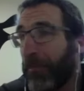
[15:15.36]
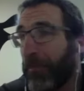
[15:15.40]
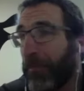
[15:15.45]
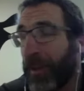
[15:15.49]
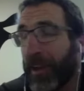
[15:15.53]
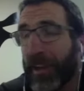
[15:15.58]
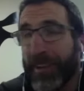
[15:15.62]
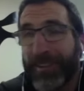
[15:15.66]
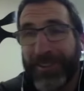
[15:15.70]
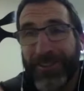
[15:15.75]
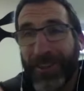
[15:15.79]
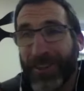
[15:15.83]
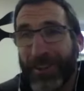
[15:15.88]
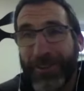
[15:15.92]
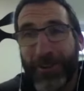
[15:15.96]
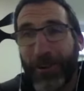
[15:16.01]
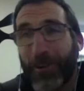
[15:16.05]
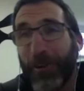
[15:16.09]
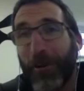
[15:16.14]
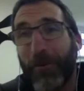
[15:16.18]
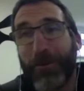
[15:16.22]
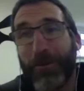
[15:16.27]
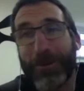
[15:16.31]
It's not, you
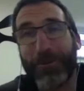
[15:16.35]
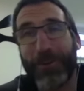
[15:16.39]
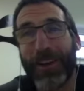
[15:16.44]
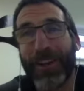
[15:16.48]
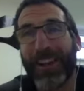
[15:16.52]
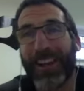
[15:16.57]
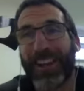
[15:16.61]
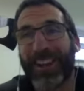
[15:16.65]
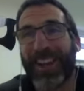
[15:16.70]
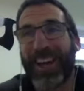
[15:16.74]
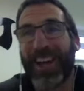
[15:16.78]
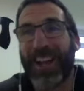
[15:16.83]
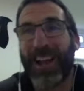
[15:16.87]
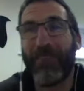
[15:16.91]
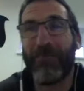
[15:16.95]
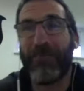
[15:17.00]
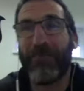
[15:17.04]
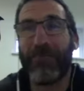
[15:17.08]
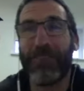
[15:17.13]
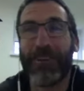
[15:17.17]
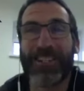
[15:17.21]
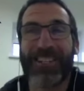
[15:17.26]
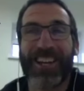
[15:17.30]
don't always feel like that
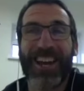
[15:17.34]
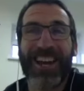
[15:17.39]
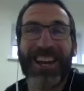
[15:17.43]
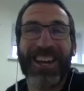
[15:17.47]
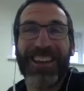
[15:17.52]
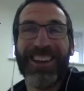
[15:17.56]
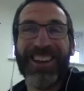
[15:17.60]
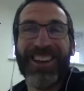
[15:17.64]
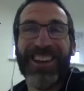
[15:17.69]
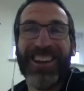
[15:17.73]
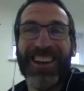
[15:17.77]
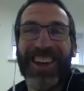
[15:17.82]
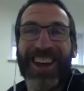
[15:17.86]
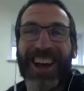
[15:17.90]
every day,